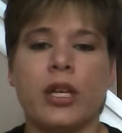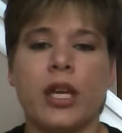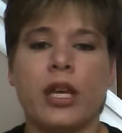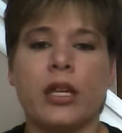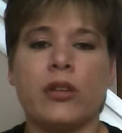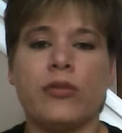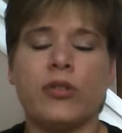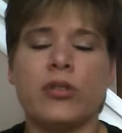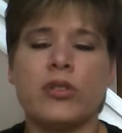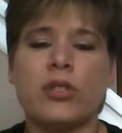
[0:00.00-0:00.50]

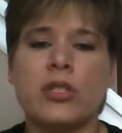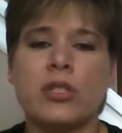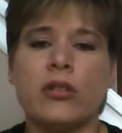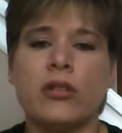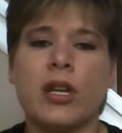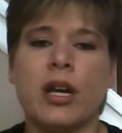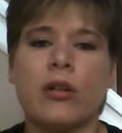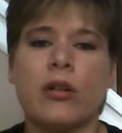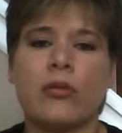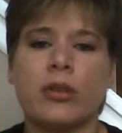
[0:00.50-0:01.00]
And if you're
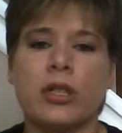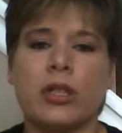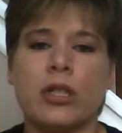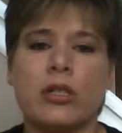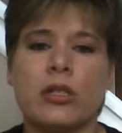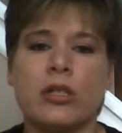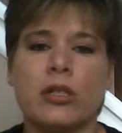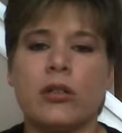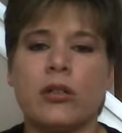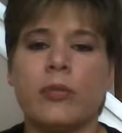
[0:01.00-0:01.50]
still not really
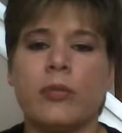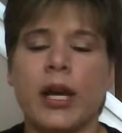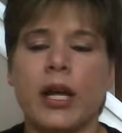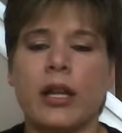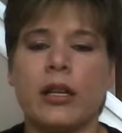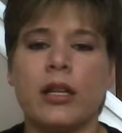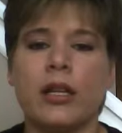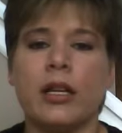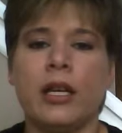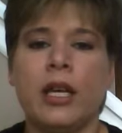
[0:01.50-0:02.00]
sure
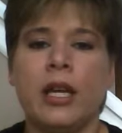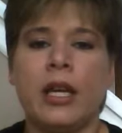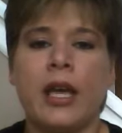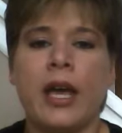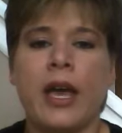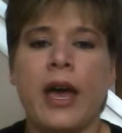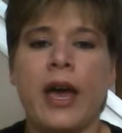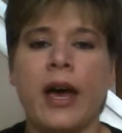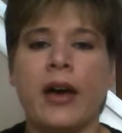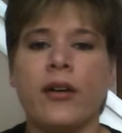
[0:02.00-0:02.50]
about it,
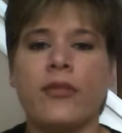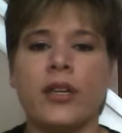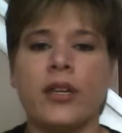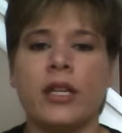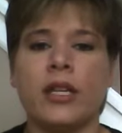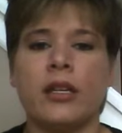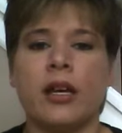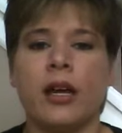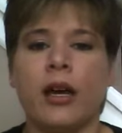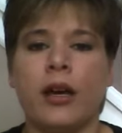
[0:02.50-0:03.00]

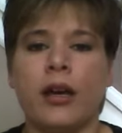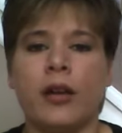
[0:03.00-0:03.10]
having